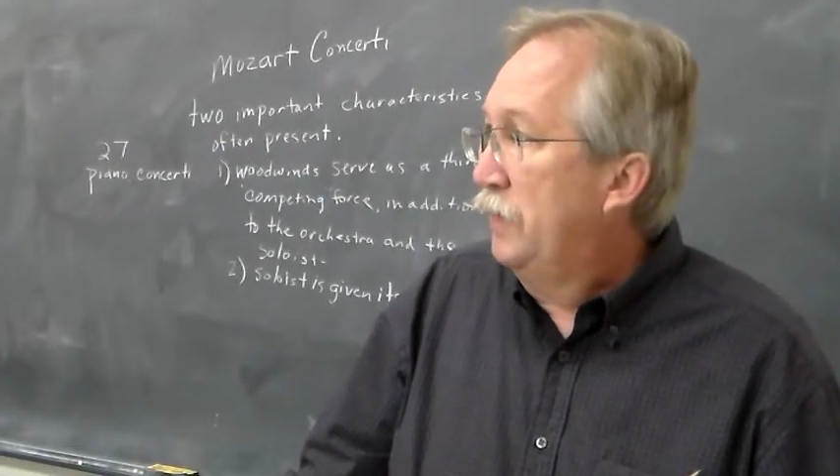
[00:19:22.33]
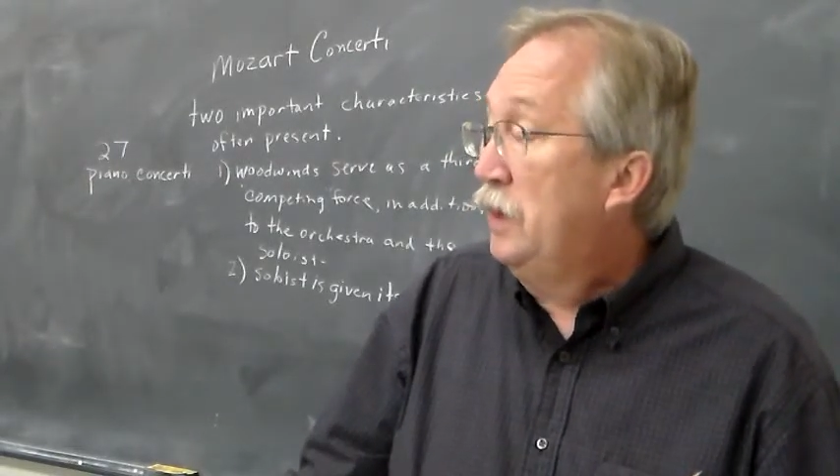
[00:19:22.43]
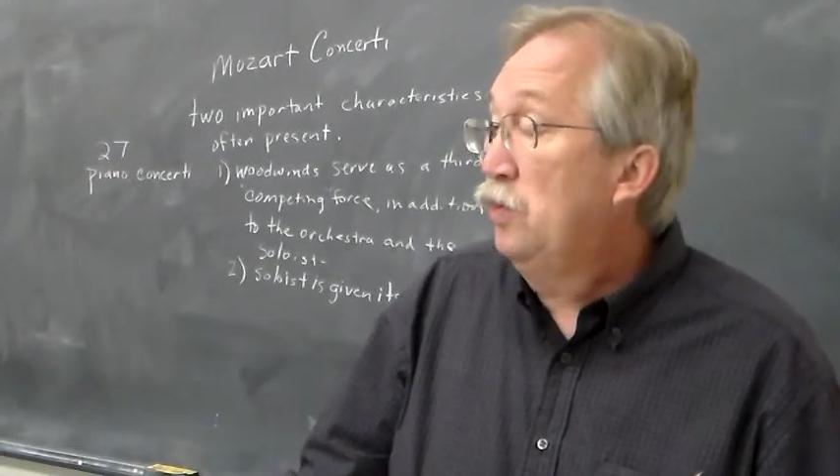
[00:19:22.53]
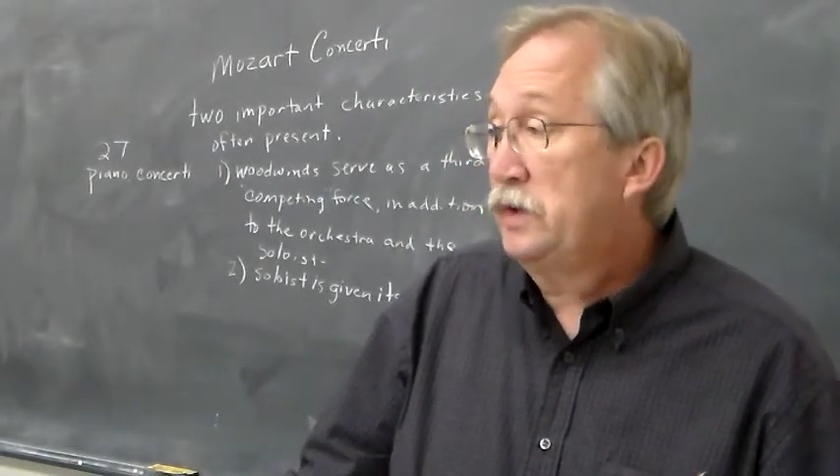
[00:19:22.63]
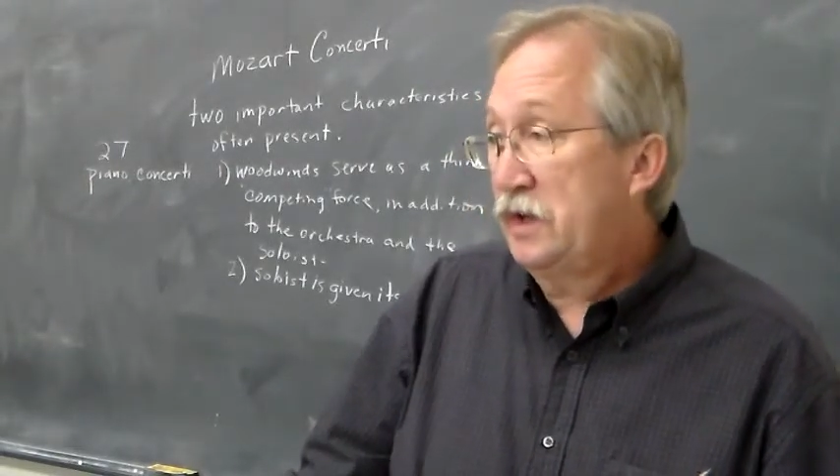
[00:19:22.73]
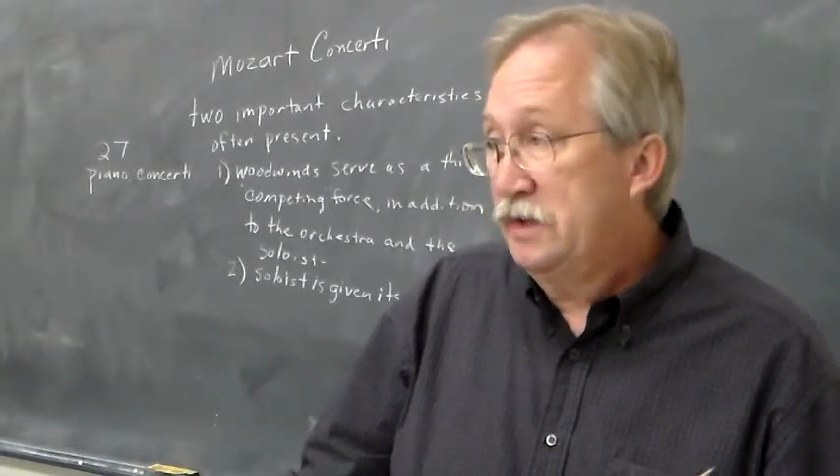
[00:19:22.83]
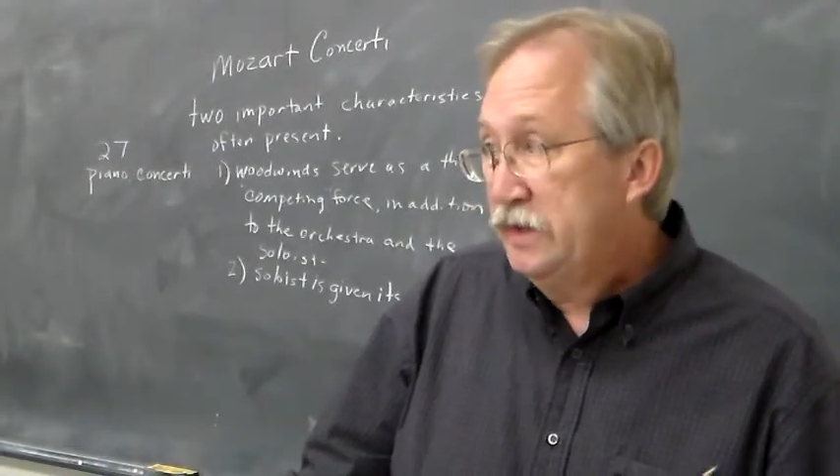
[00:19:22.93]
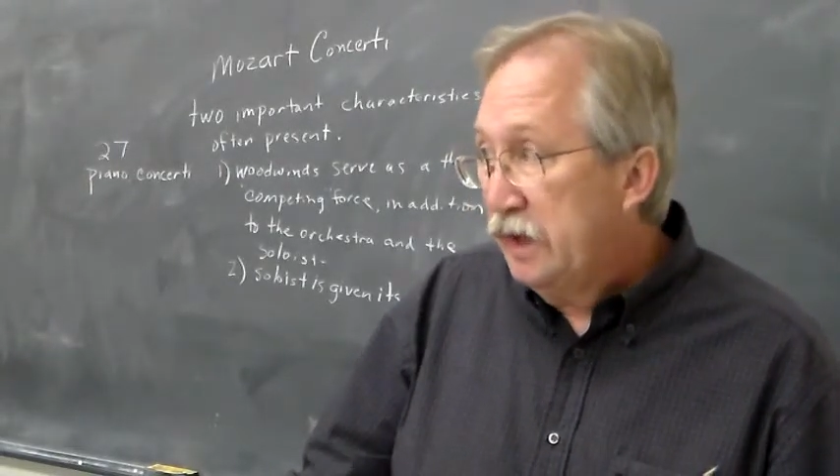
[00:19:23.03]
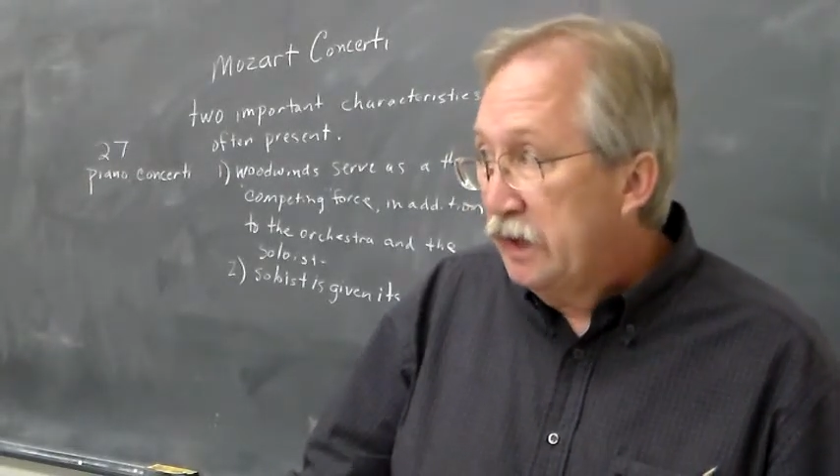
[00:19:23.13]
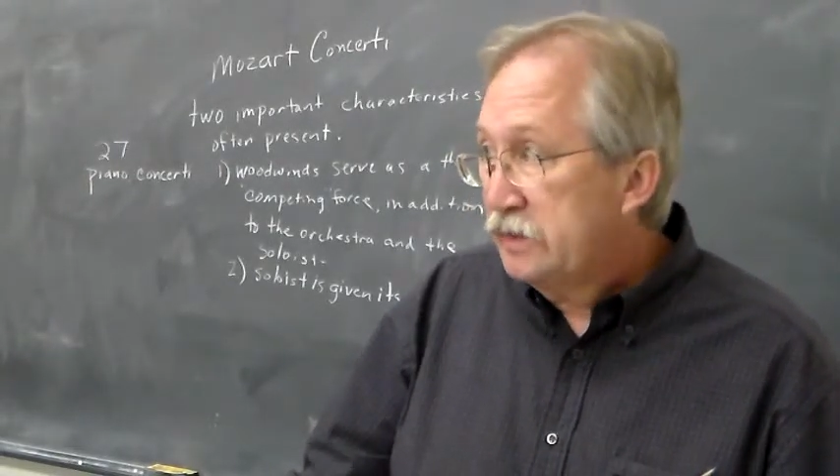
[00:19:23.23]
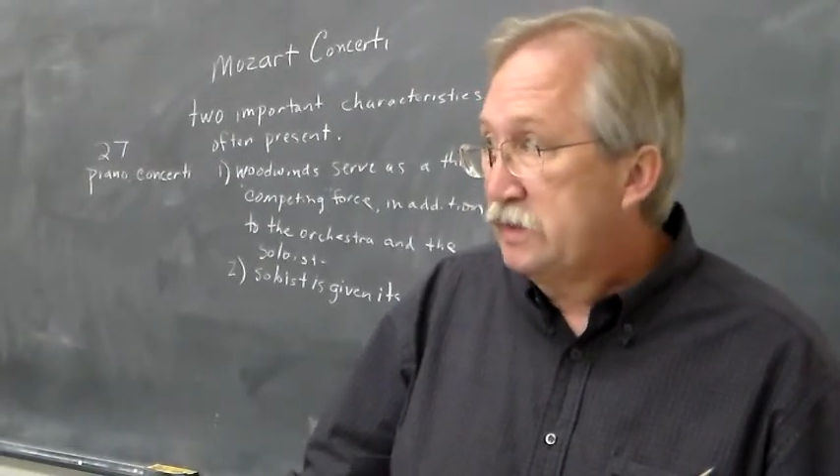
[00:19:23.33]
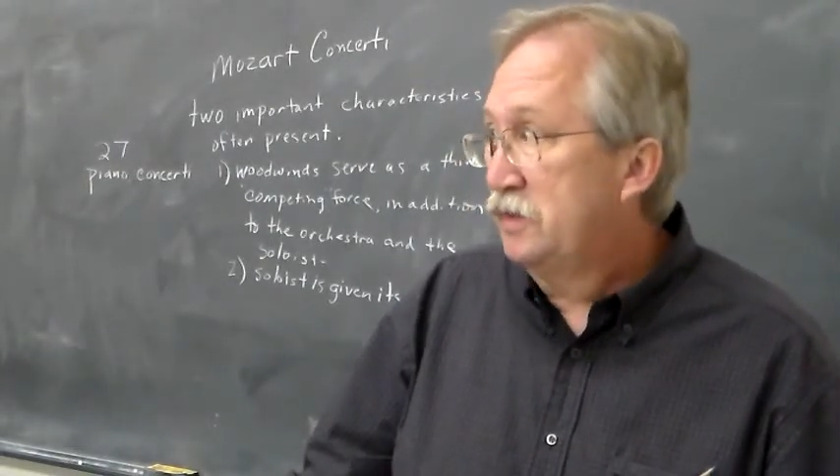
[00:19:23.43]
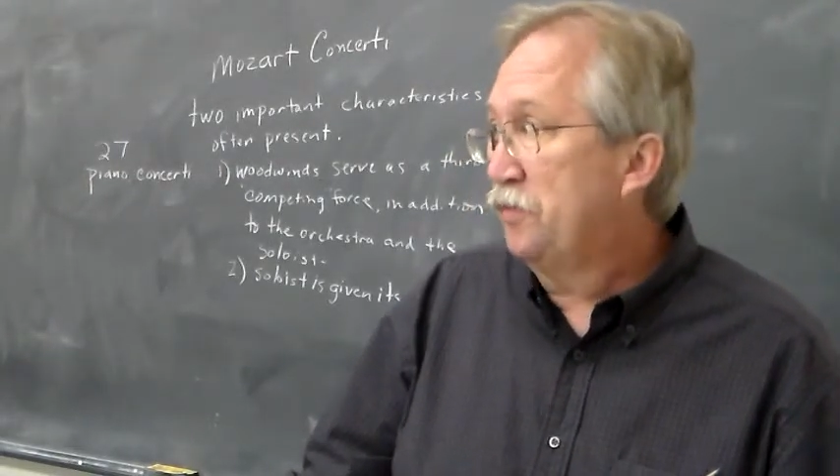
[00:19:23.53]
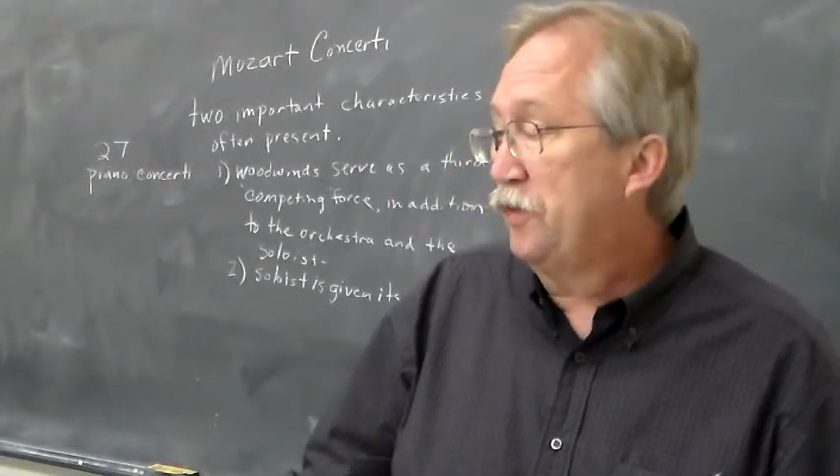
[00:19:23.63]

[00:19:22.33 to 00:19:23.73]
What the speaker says: he would conduct the